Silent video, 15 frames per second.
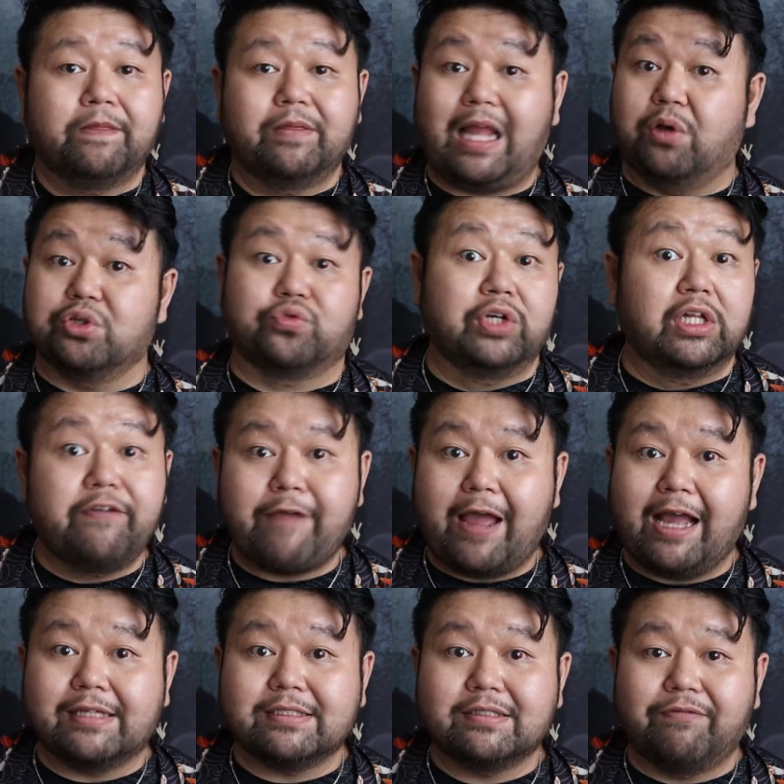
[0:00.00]
That was really
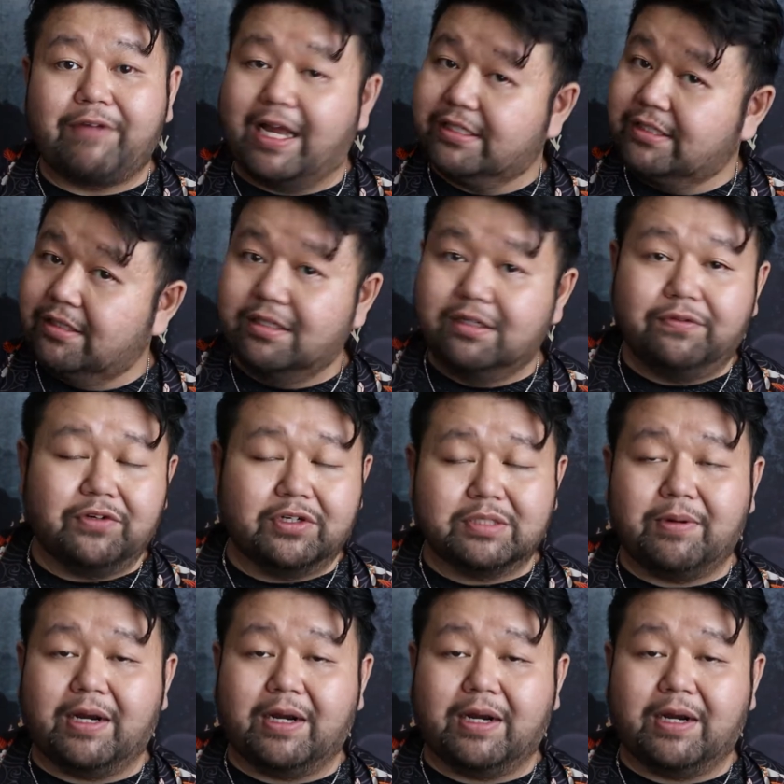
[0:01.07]
fast, faster than the first